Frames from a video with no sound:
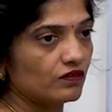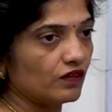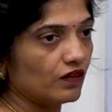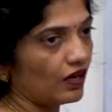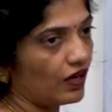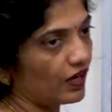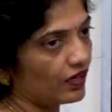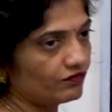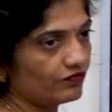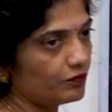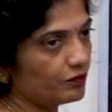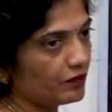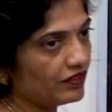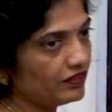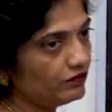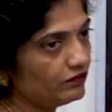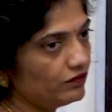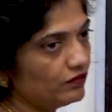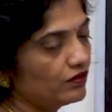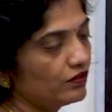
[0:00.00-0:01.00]
are women,
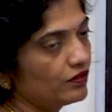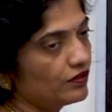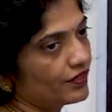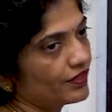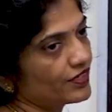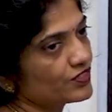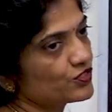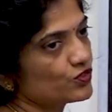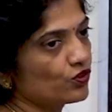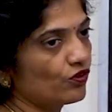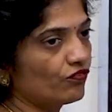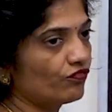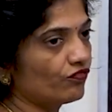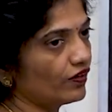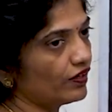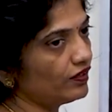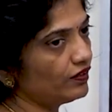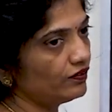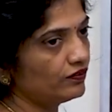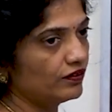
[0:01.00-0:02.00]
rest of
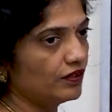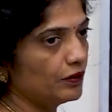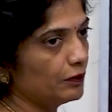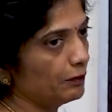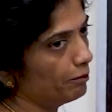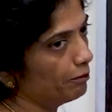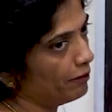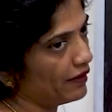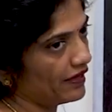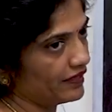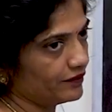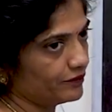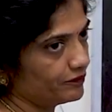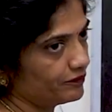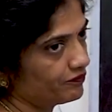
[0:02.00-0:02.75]
are men.